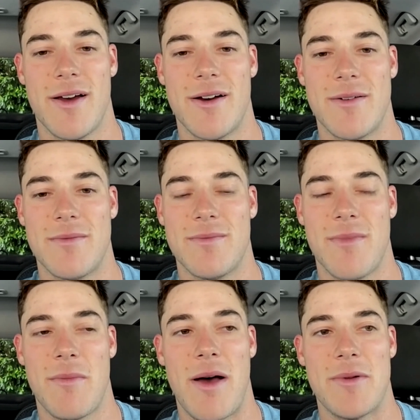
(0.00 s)

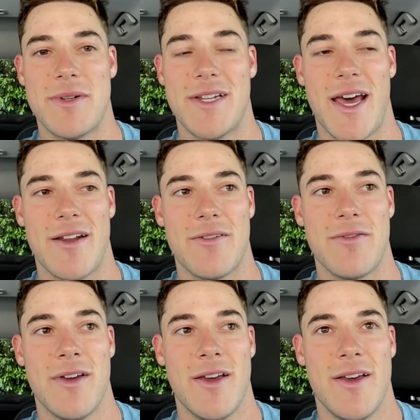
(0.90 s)
My mom and dad have
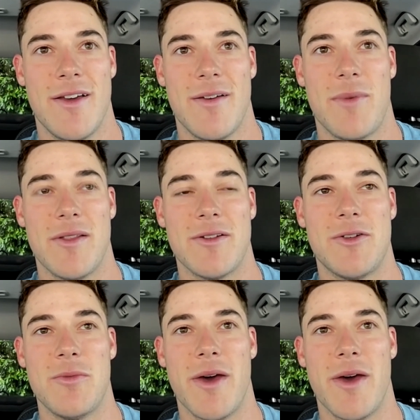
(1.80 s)
been the two